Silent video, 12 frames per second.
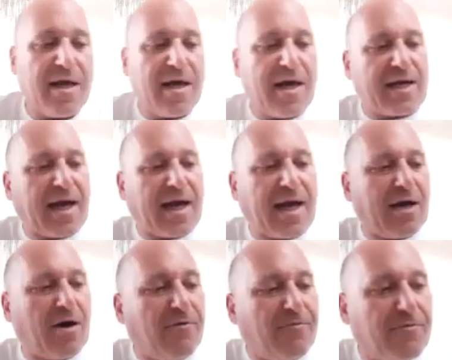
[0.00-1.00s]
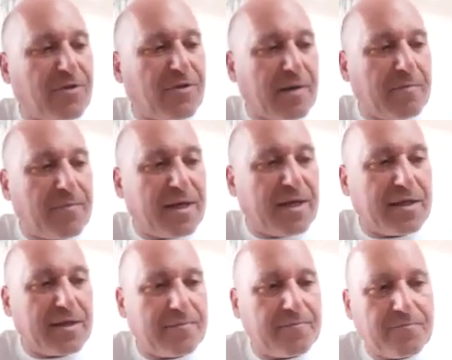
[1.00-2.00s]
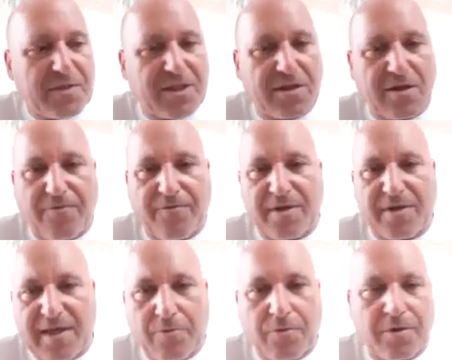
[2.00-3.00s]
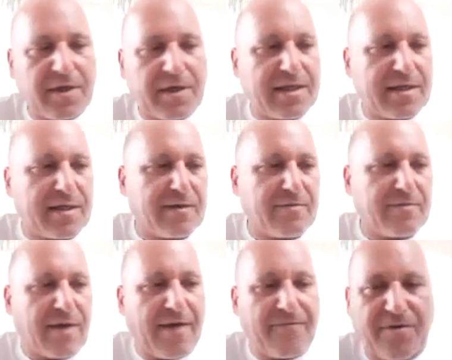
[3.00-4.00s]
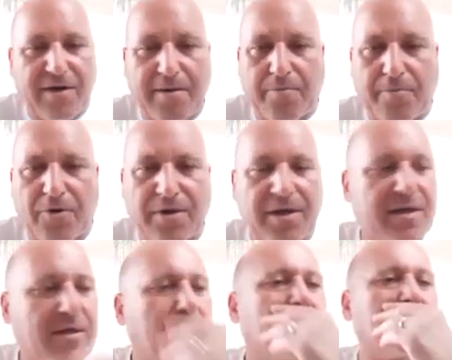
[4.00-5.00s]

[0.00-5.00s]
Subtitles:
And I offer them many stuff in networking and affiliate marketing.